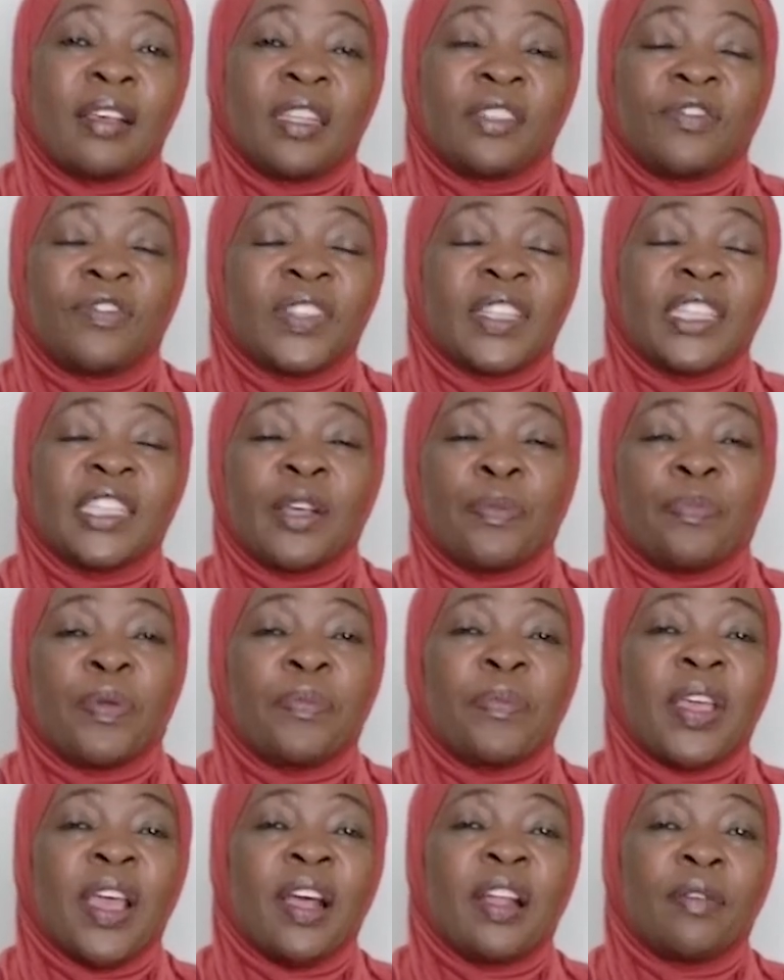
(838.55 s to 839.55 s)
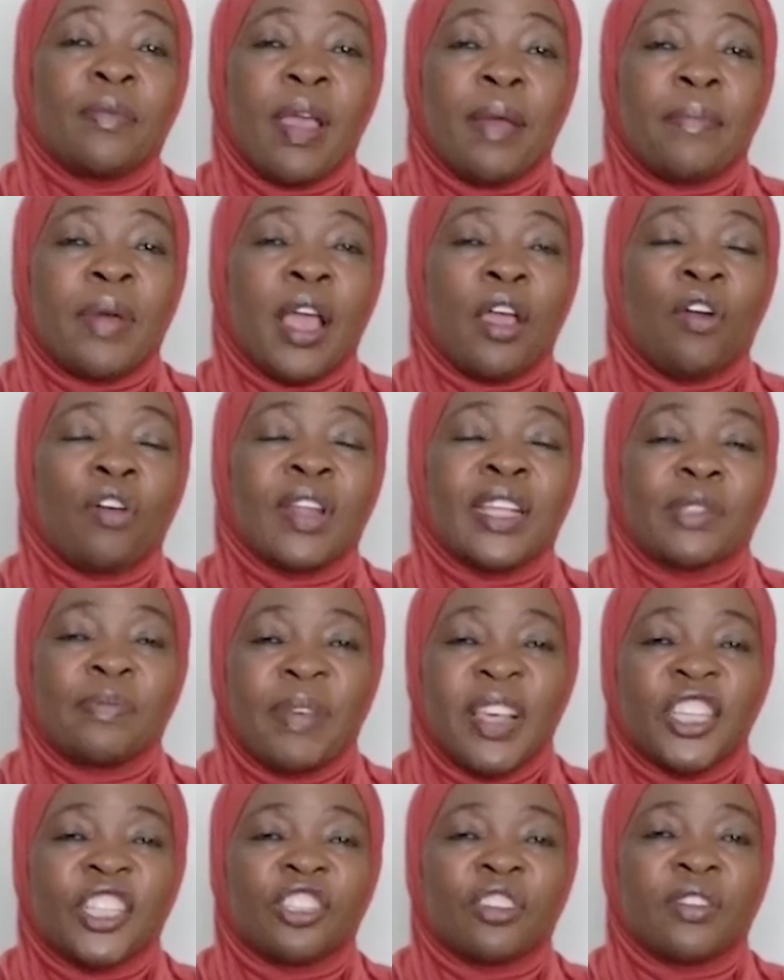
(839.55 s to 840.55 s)
if this is the premiere, remember I always
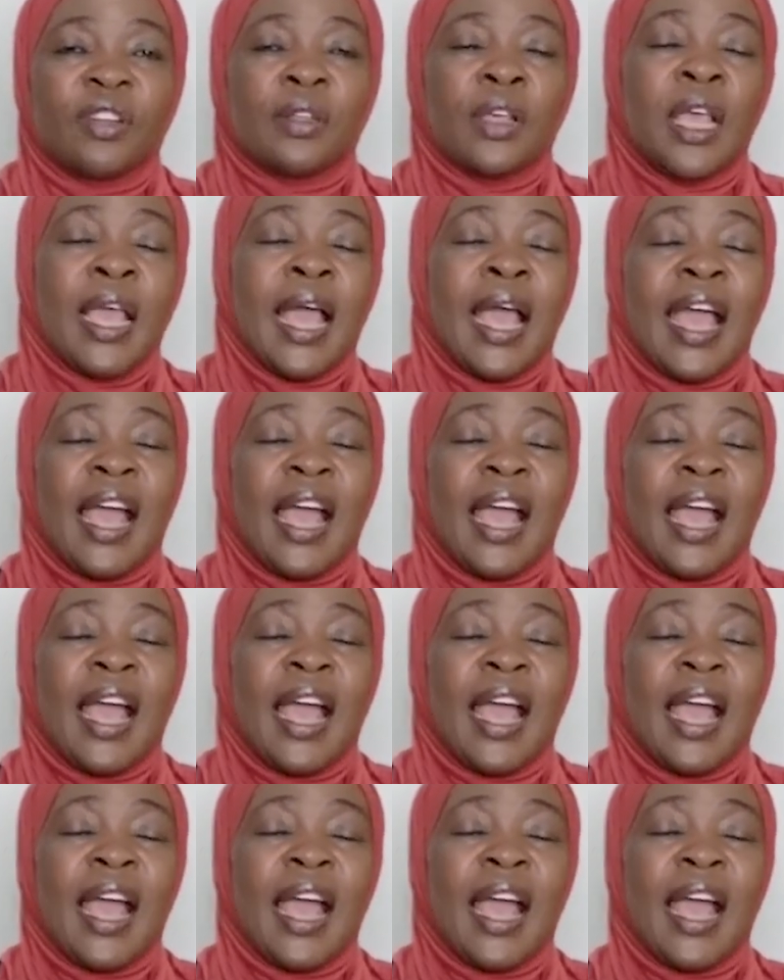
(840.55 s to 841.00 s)
mention